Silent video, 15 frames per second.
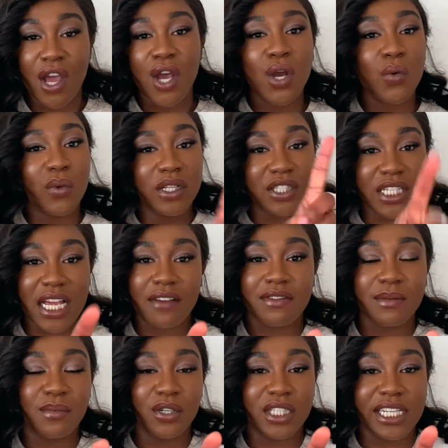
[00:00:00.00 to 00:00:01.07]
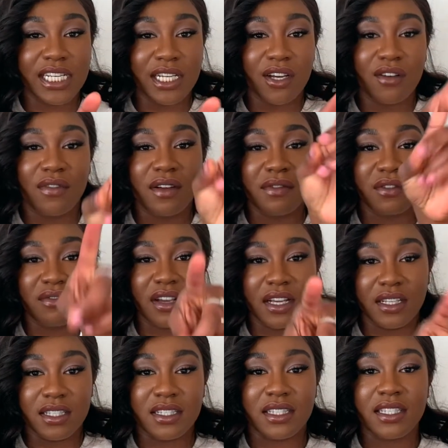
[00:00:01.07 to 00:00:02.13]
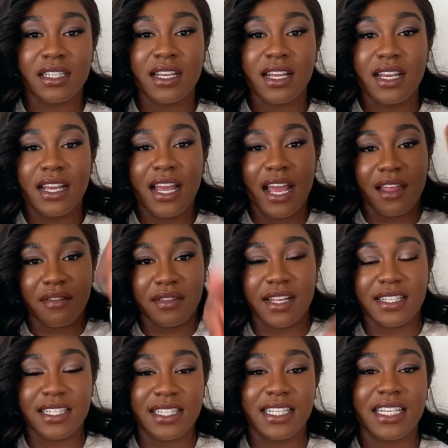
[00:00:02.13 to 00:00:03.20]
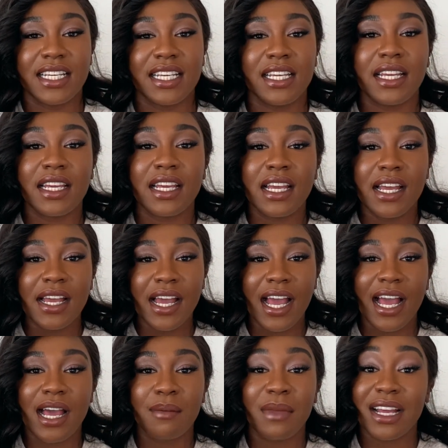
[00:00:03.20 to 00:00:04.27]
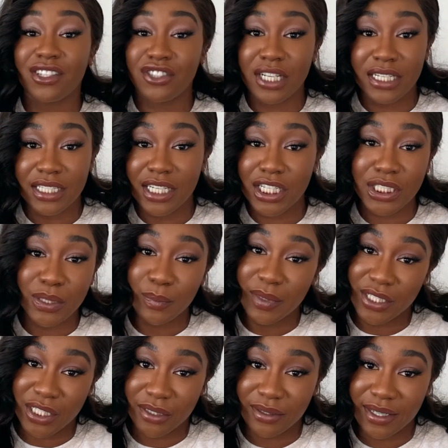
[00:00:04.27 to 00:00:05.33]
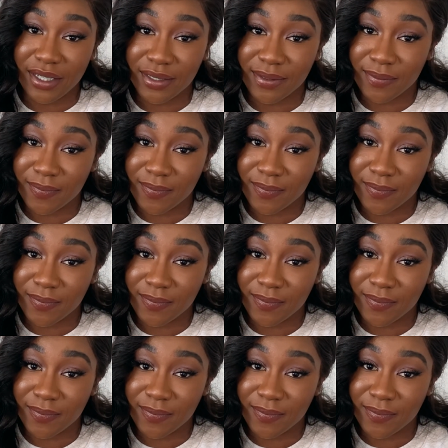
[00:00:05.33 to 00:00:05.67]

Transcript: which everybody of every race, ethnicity and gender should be doing